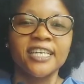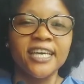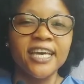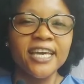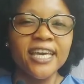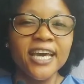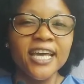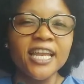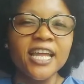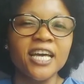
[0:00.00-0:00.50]

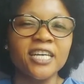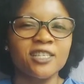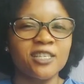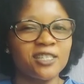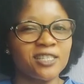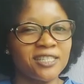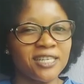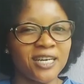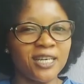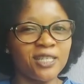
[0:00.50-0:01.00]
Kegel
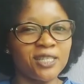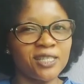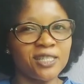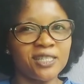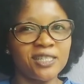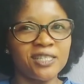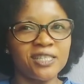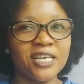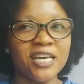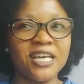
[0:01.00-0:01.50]

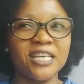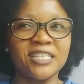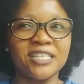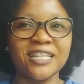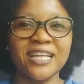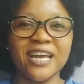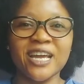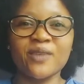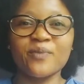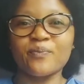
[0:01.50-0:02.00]
exercise is
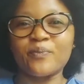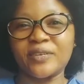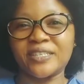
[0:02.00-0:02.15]
like